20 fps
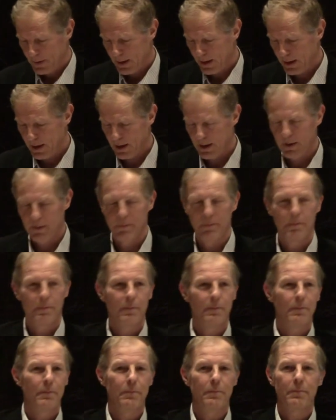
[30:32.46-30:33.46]

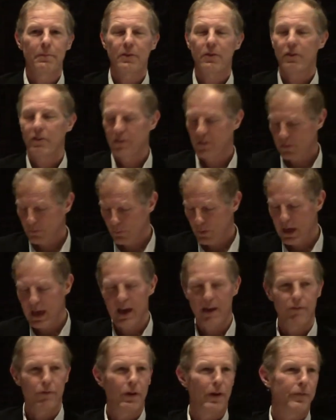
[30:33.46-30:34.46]
Um, there's, we
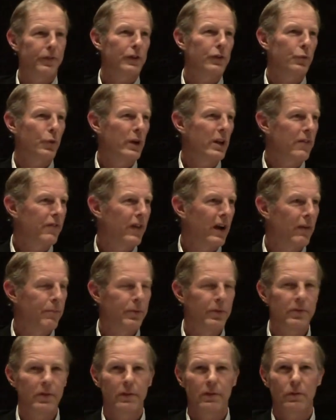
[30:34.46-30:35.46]
have roughly twenty-five
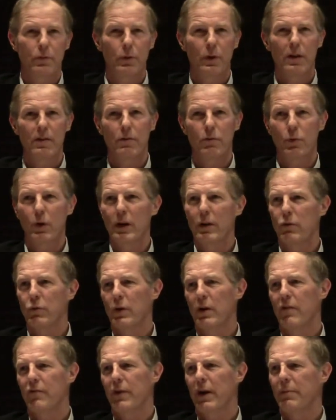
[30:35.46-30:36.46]
percent, twenty, twenty,
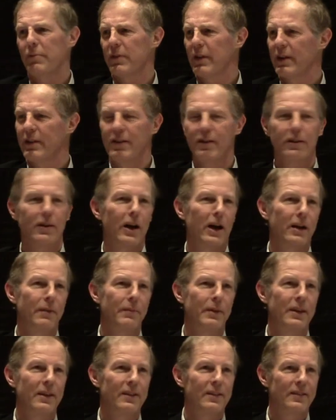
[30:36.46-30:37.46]
twenty-five percent of the
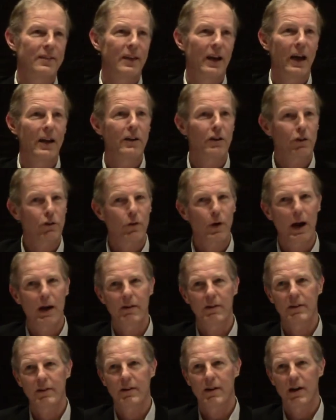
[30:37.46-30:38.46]
economy is the underground